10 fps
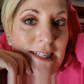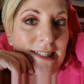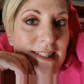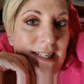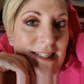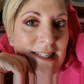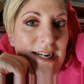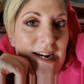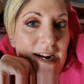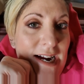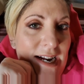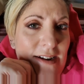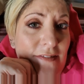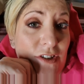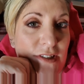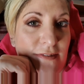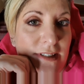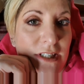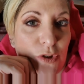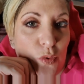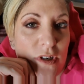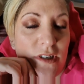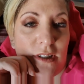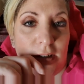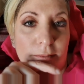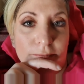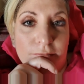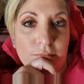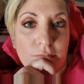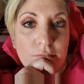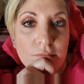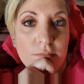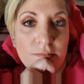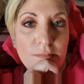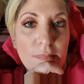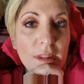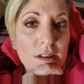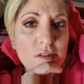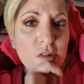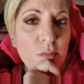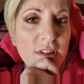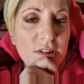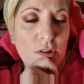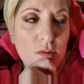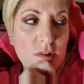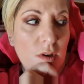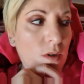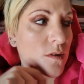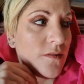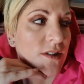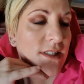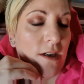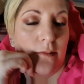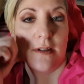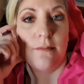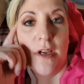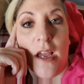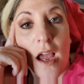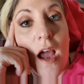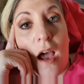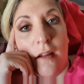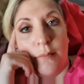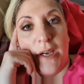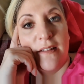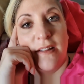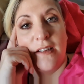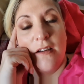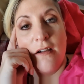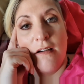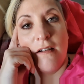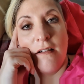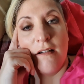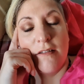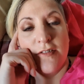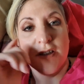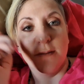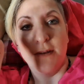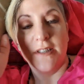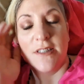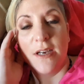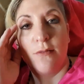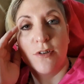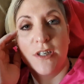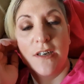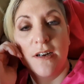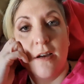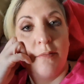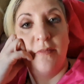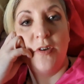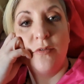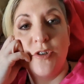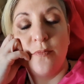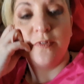Saturday, and I've just finished work. Tom went to Costco, so I've just helped him unpack the car. I've just been sat watching a couple of YouTube